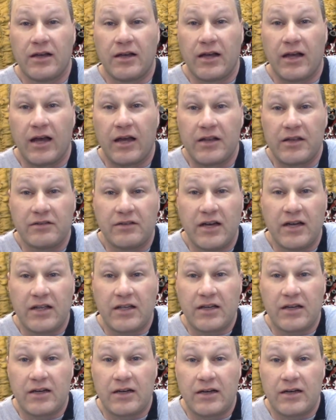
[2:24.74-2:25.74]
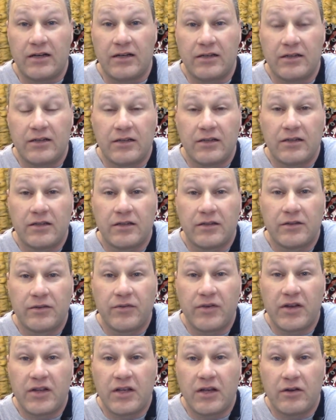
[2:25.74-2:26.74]
how do you like the
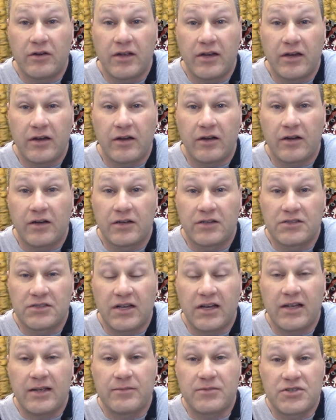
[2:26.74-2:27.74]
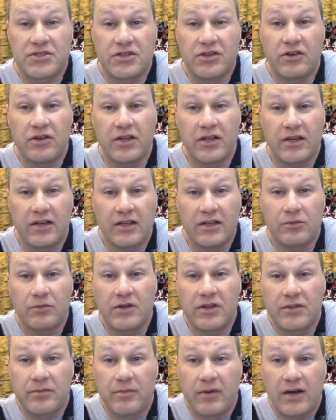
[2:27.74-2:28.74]
video here? Because I am shooting it
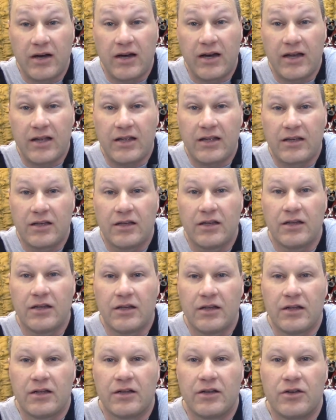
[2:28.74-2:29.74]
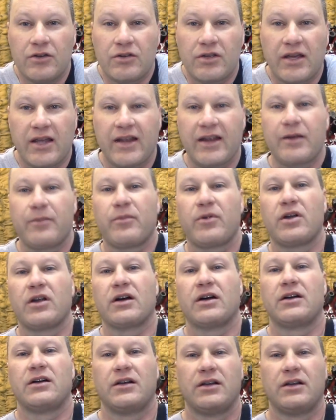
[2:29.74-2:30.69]
with my new camera.